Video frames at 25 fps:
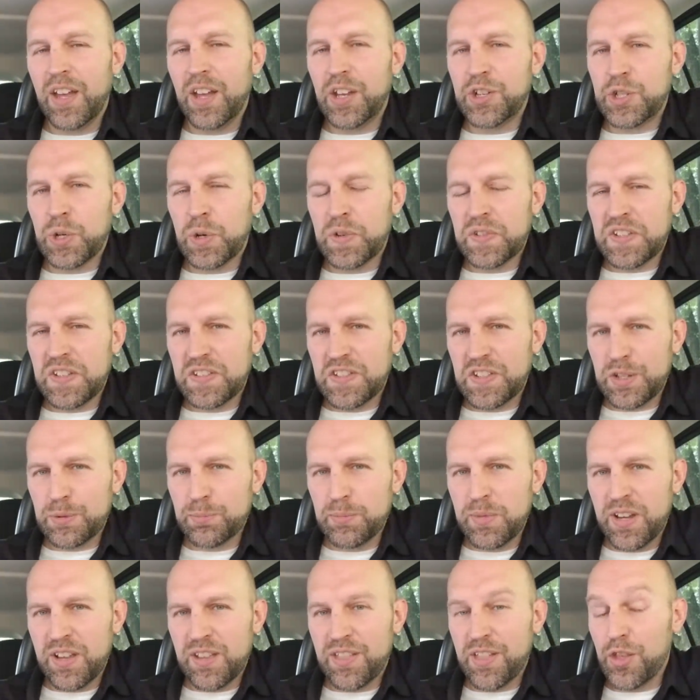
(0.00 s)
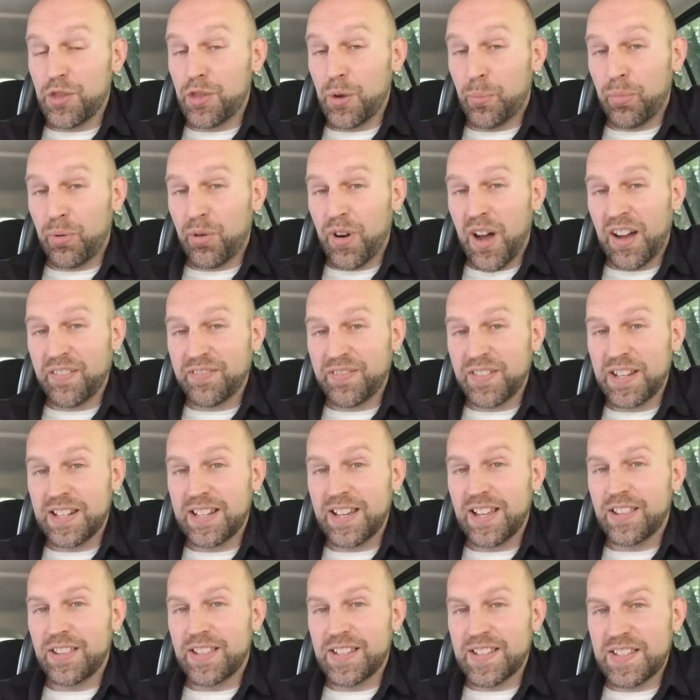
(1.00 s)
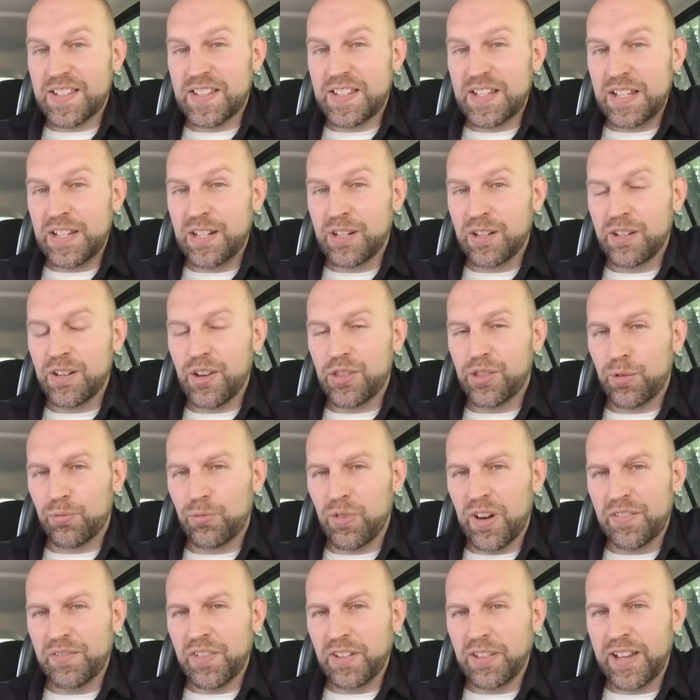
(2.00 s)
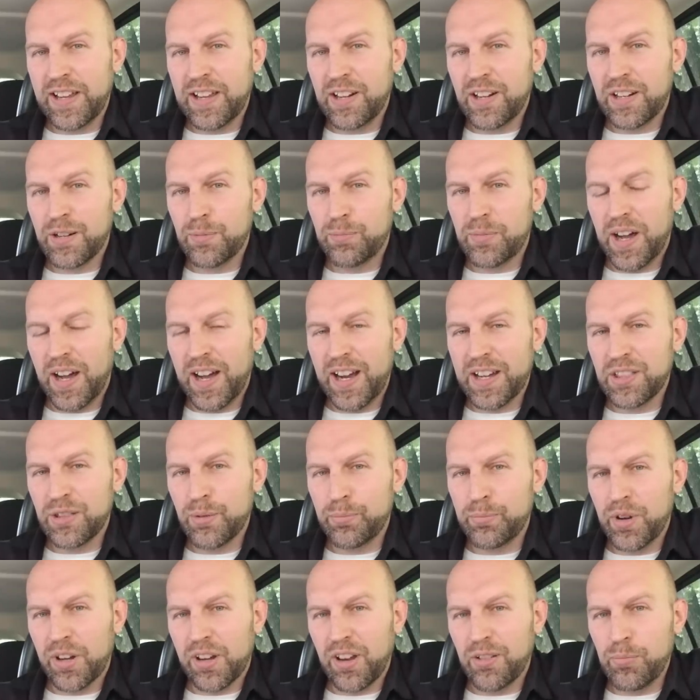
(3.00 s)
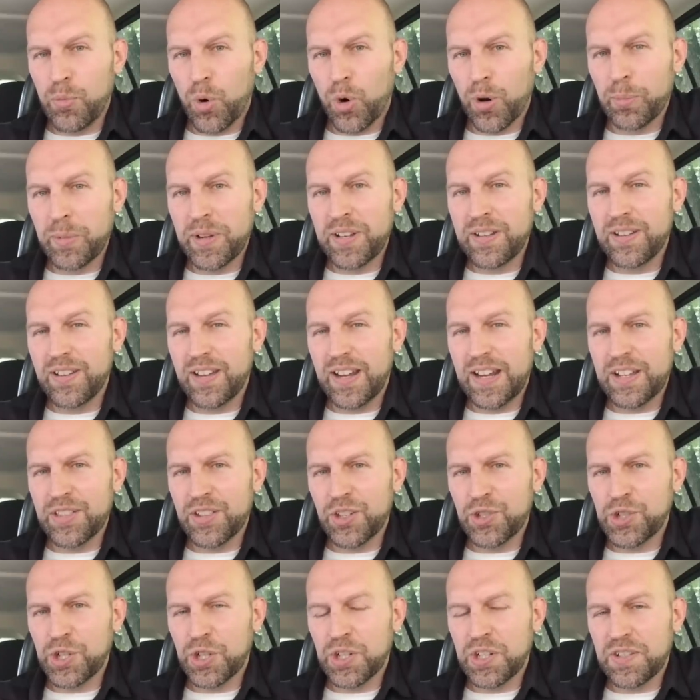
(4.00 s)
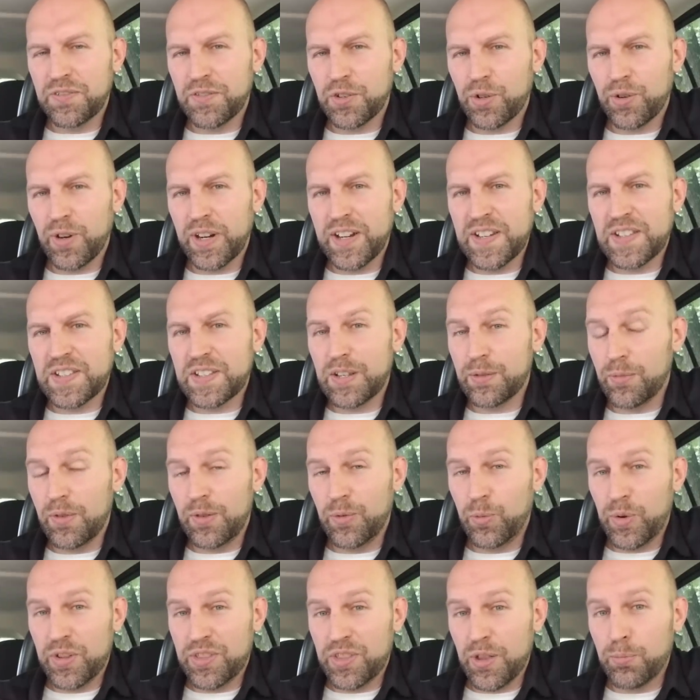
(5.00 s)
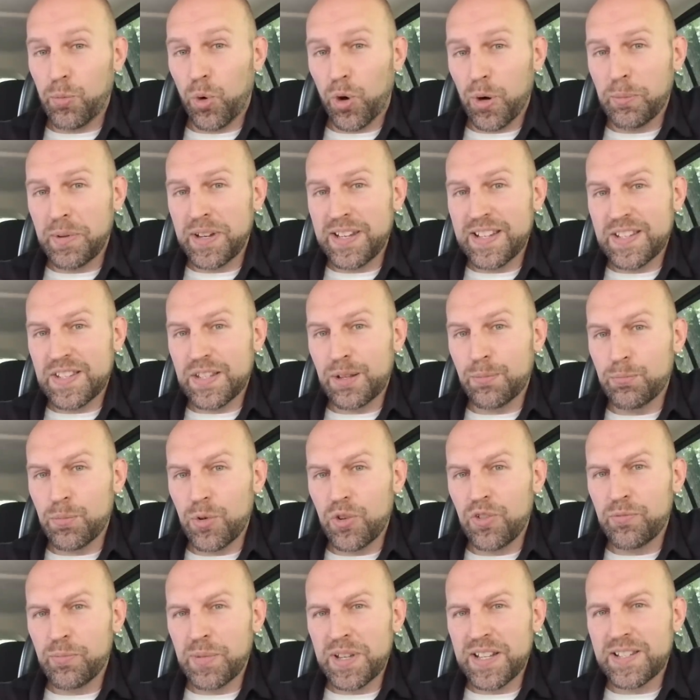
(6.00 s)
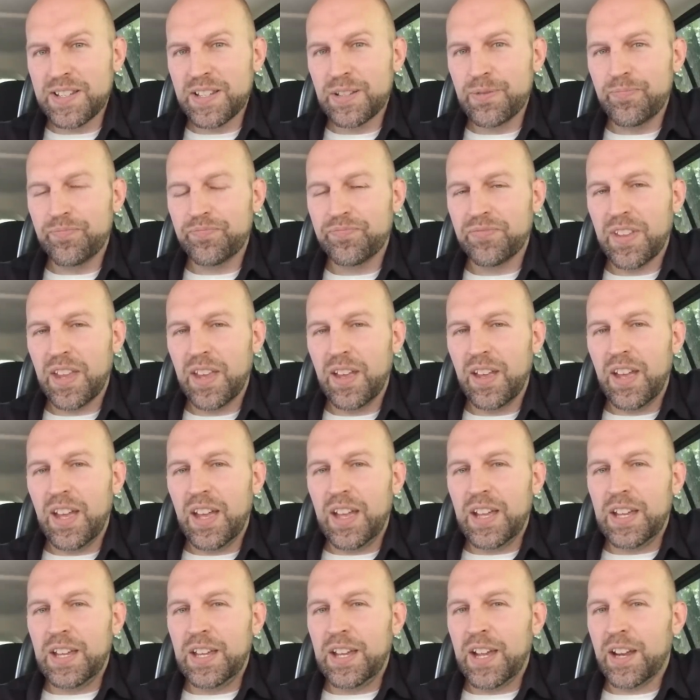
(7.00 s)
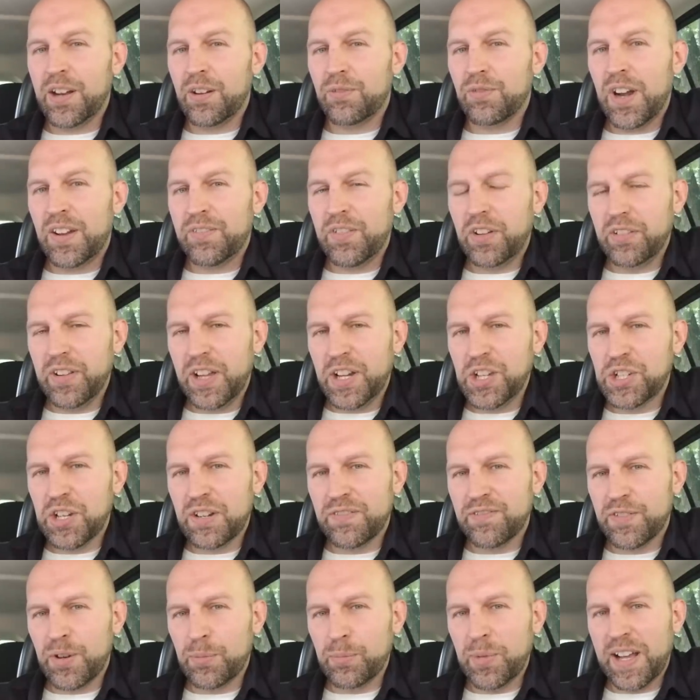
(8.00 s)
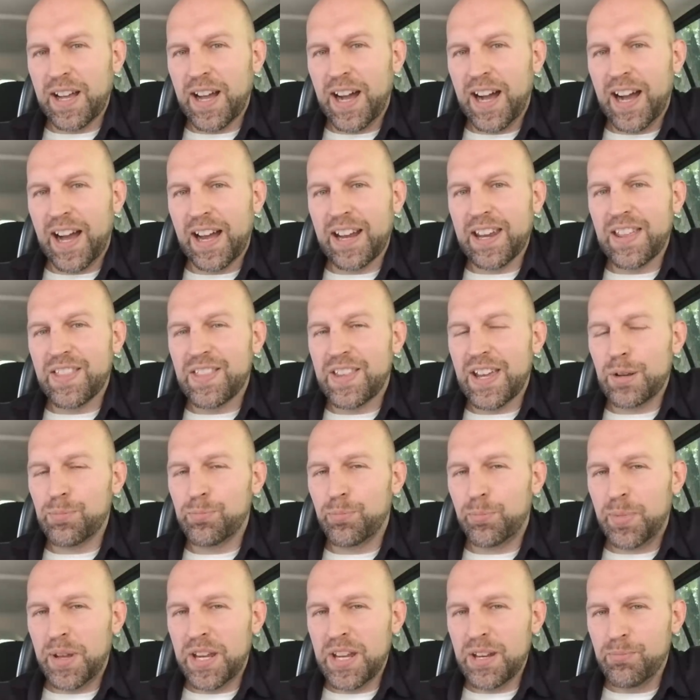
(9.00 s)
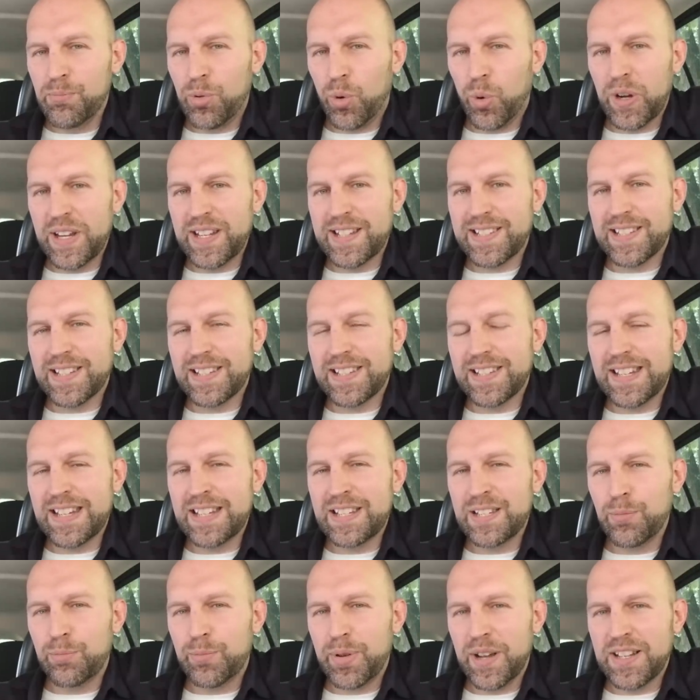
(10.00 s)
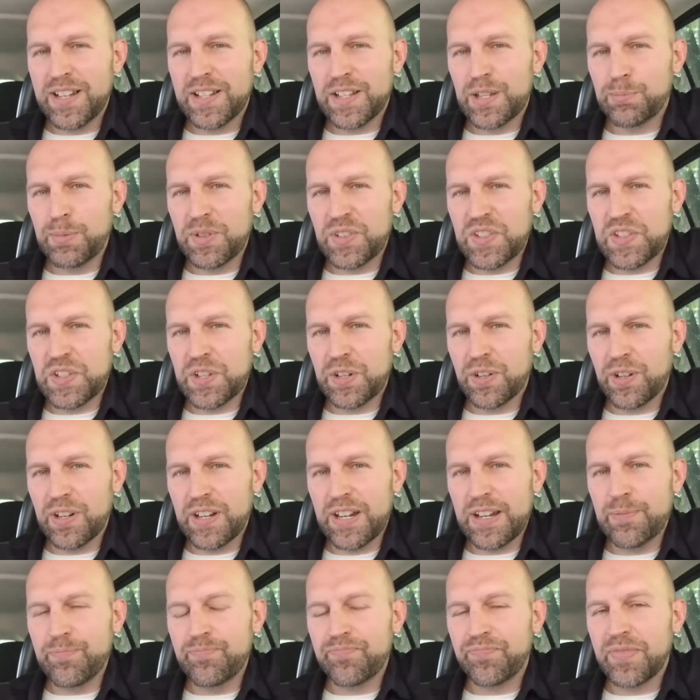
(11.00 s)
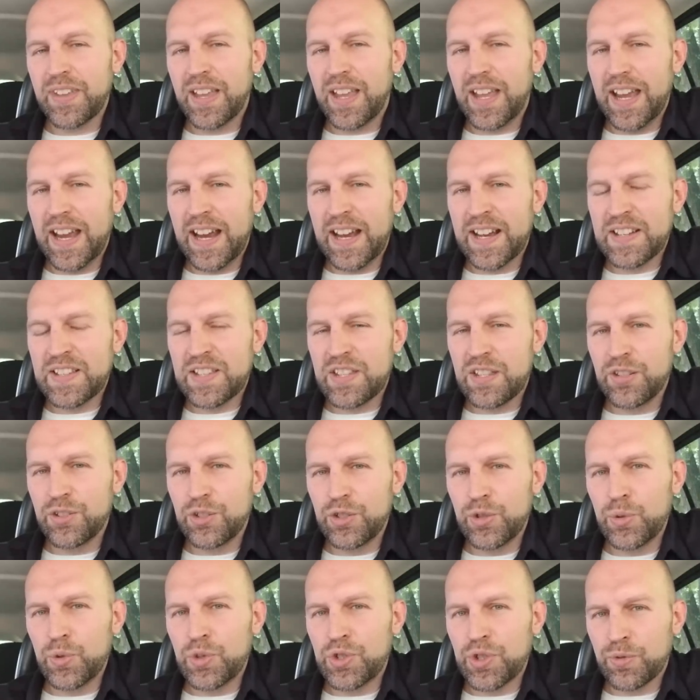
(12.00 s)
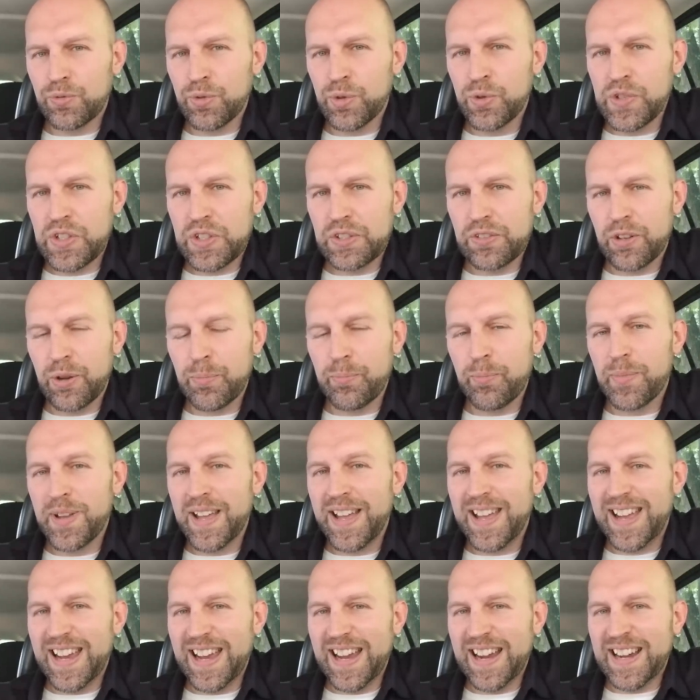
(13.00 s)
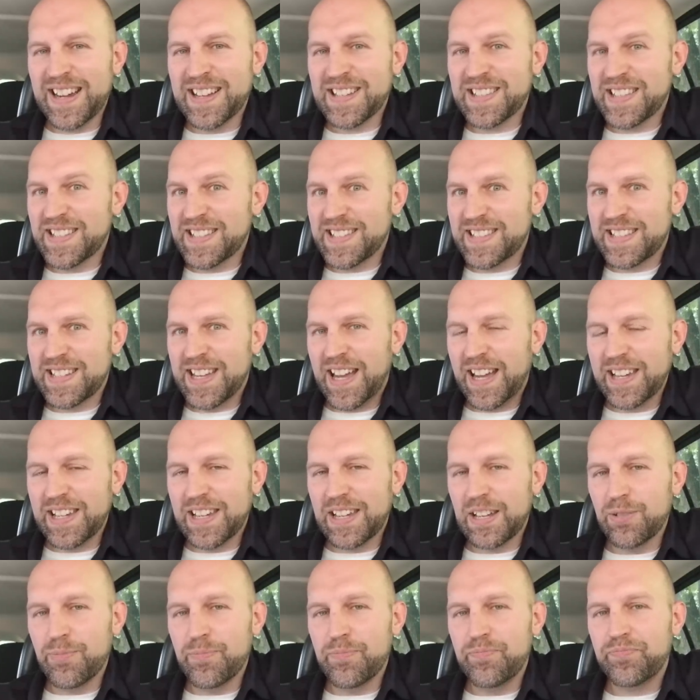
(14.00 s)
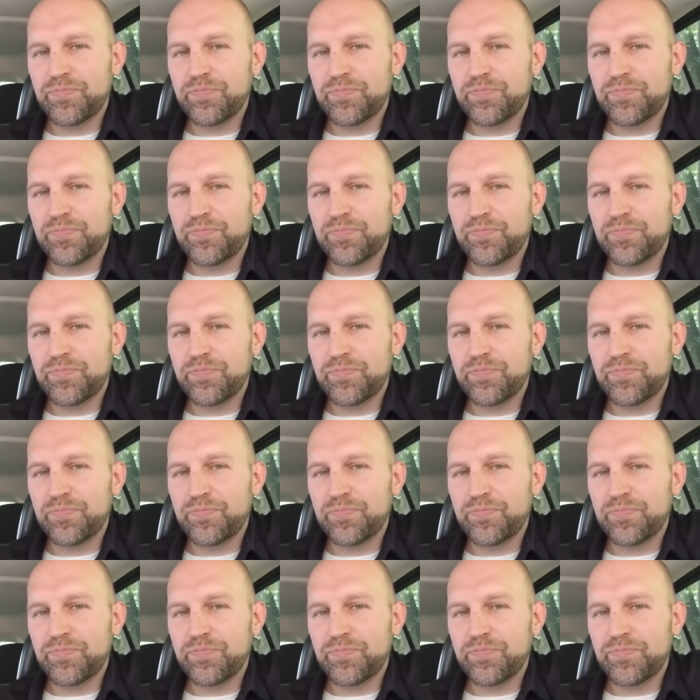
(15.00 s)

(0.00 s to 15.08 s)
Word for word: Joseph Smith, the prophet, the seer, the revelator behind the Book of Mormon and the Church of Christ with the Mormonism movement, he had a revelation from God that pinpointed Independence, Missouri as the New Jerusalem, as Zion.